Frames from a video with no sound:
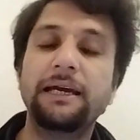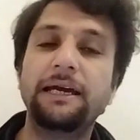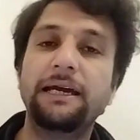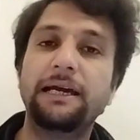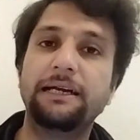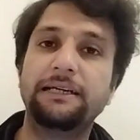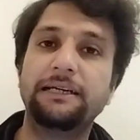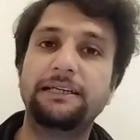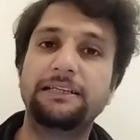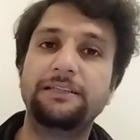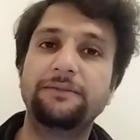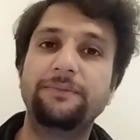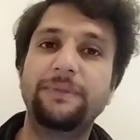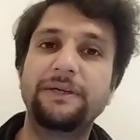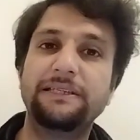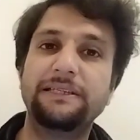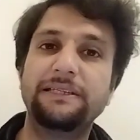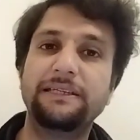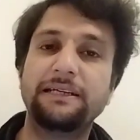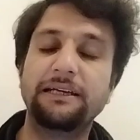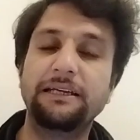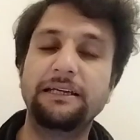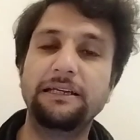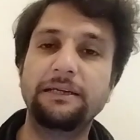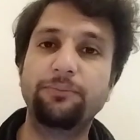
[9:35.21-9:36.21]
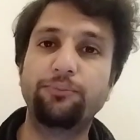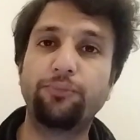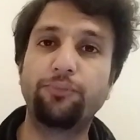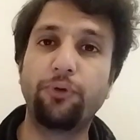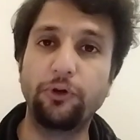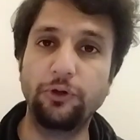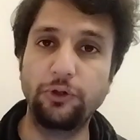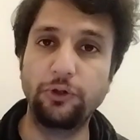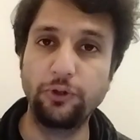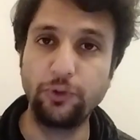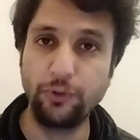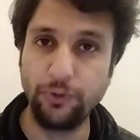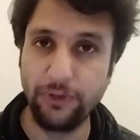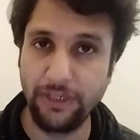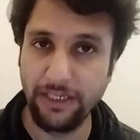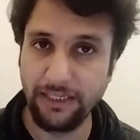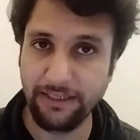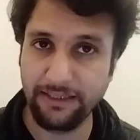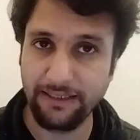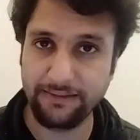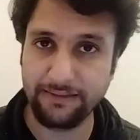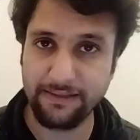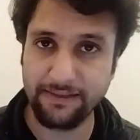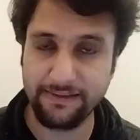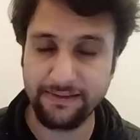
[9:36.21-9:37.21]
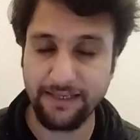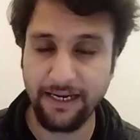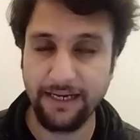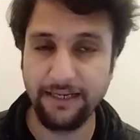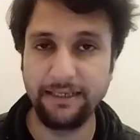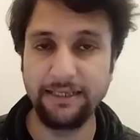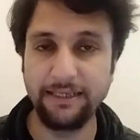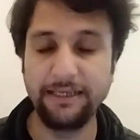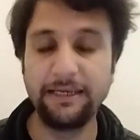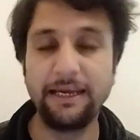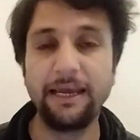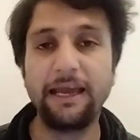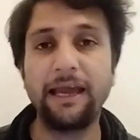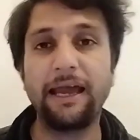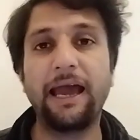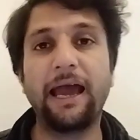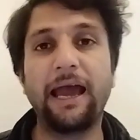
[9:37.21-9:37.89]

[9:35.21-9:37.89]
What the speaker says: it is basically polluting the society,